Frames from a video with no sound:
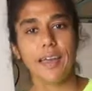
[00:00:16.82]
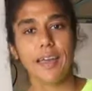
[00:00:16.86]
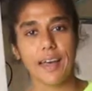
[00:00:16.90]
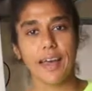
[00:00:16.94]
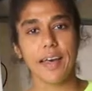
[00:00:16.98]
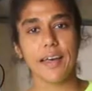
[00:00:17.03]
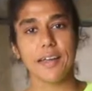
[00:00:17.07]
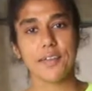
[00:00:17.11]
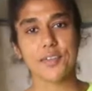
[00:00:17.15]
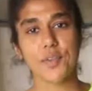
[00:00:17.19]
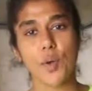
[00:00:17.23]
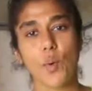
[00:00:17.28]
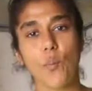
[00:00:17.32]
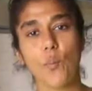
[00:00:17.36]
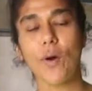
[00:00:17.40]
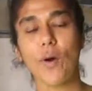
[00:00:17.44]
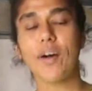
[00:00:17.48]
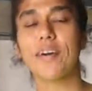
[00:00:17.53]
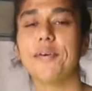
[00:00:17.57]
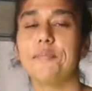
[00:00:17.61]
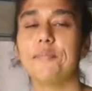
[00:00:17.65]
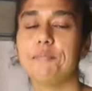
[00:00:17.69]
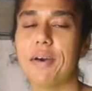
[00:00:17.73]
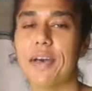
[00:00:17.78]
guys,
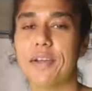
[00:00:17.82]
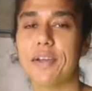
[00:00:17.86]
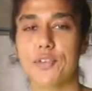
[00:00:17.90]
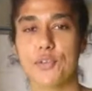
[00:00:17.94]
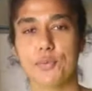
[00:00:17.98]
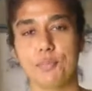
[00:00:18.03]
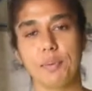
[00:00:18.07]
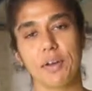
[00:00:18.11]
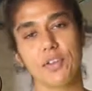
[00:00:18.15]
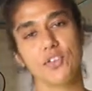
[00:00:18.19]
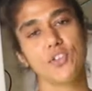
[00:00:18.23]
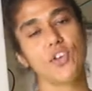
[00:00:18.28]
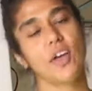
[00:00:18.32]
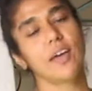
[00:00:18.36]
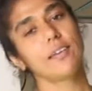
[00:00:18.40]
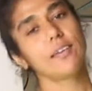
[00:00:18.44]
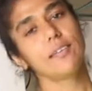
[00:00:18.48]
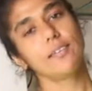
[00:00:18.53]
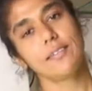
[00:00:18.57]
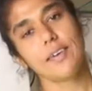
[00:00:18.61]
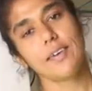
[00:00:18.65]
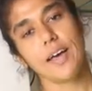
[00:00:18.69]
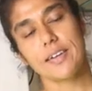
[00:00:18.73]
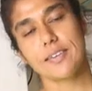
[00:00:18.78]
welcome back to my
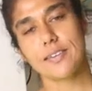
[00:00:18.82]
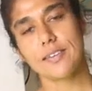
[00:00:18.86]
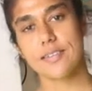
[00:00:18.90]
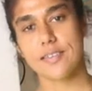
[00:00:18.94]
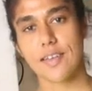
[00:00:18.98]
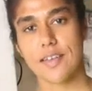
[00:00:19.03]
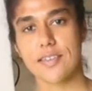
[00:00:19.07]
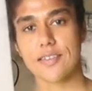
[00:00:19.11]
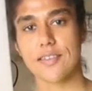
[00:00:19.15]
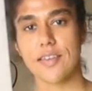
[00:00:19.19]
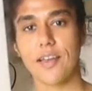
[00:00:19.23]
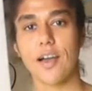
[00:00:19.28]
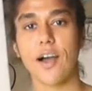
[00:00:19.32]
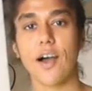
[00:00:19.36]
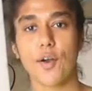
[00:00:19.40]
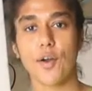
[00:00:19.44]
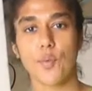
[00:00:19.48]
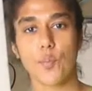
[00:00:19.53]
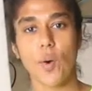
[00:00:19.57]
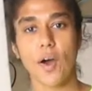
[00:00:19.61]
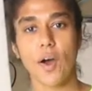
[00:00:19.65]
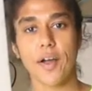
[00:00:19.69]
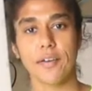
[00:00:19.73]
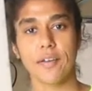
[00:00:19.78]
channel at
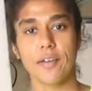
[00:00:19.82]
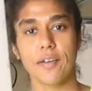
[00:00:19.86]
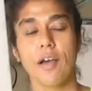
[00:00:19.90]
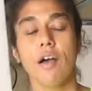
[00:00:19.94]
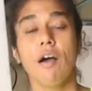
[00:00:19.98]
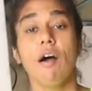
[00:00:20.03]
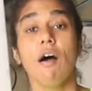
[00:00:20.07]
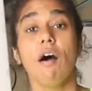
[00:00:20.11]
natassiar1.